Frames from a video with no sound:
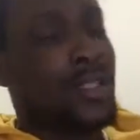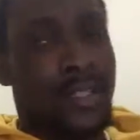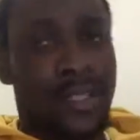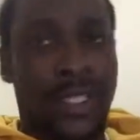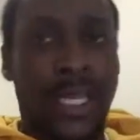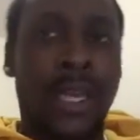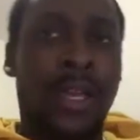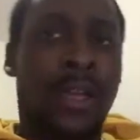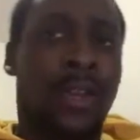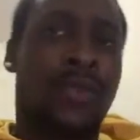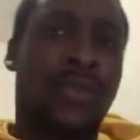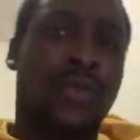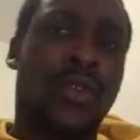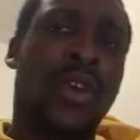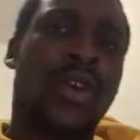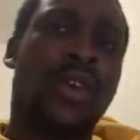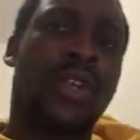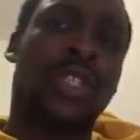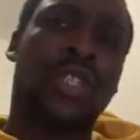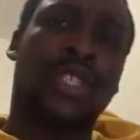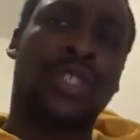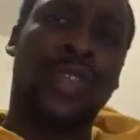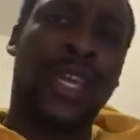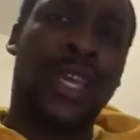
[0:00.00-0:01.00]
Derrick
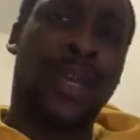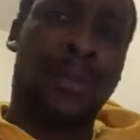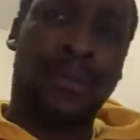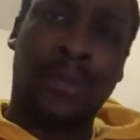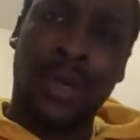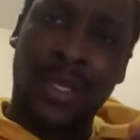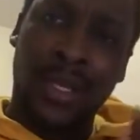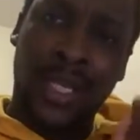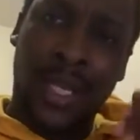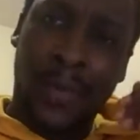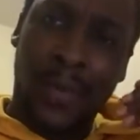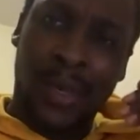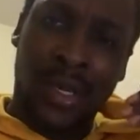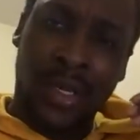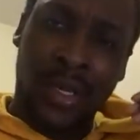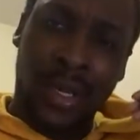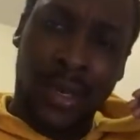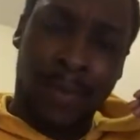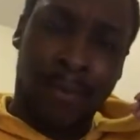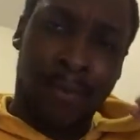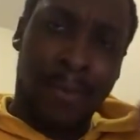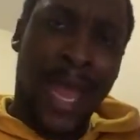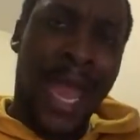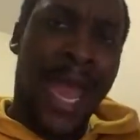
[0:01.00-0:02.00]
Rose tried to put them on
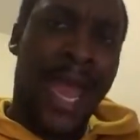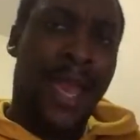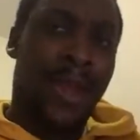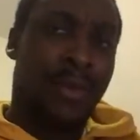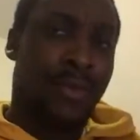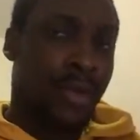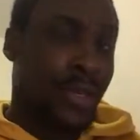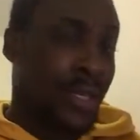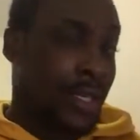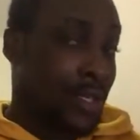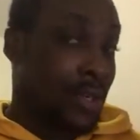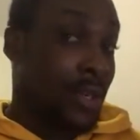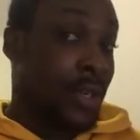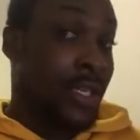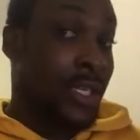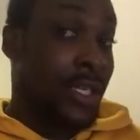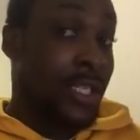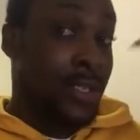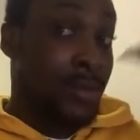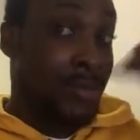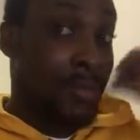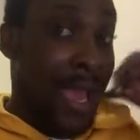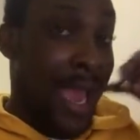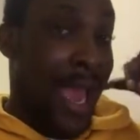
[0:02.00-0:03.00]
their back, putting it on
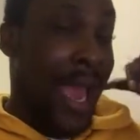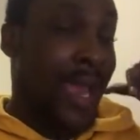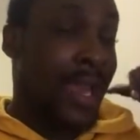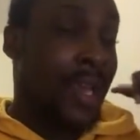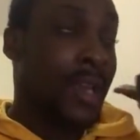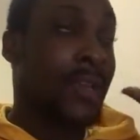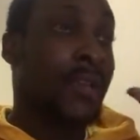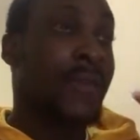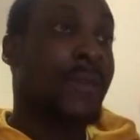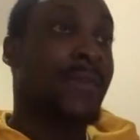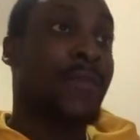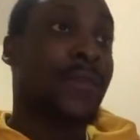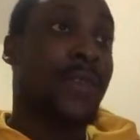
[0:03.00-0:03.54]
his back,